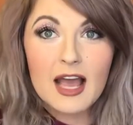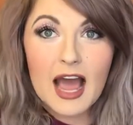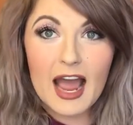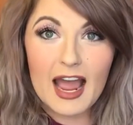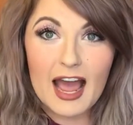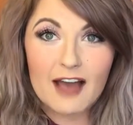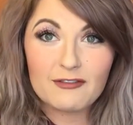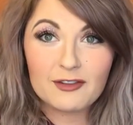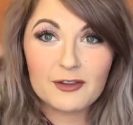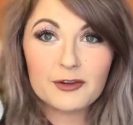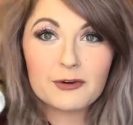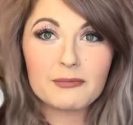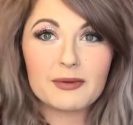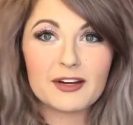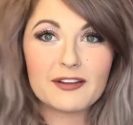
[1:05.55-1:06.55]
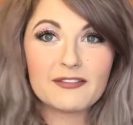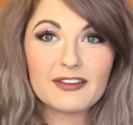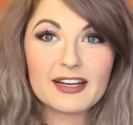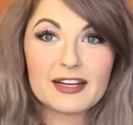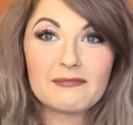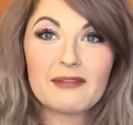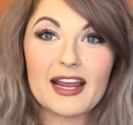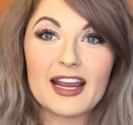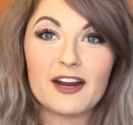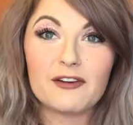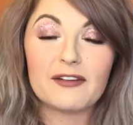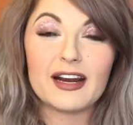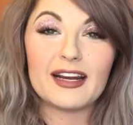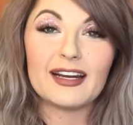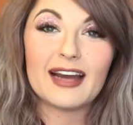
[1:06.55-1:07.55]
I have a little bit of it in my
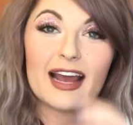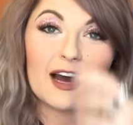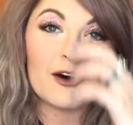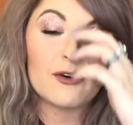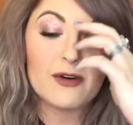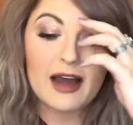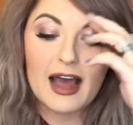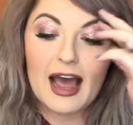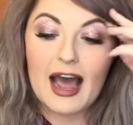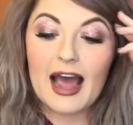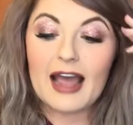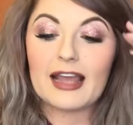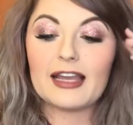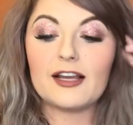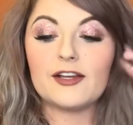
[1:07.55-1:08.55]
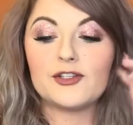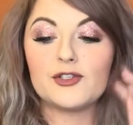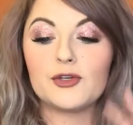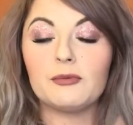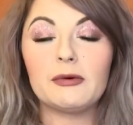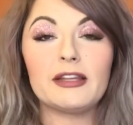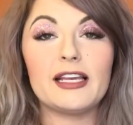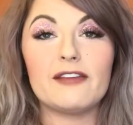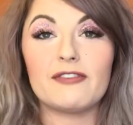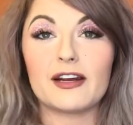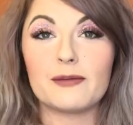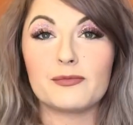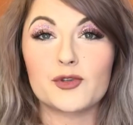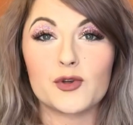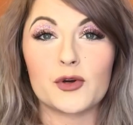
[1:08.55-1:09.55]
hair right now. I do believe
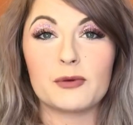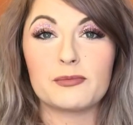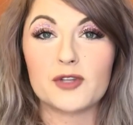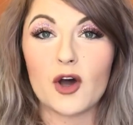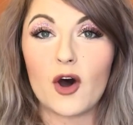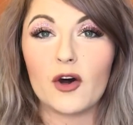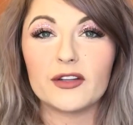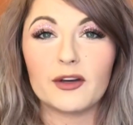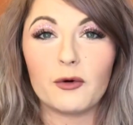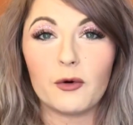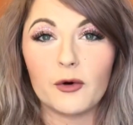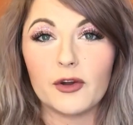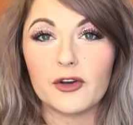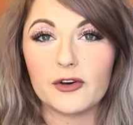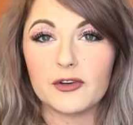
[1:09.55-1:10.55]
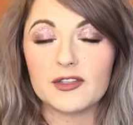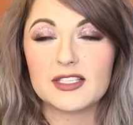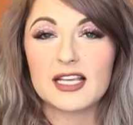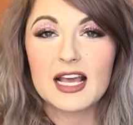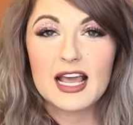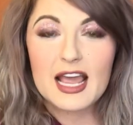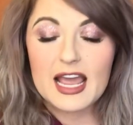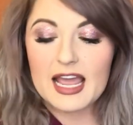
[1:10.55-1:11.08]
it absorbs all the oils.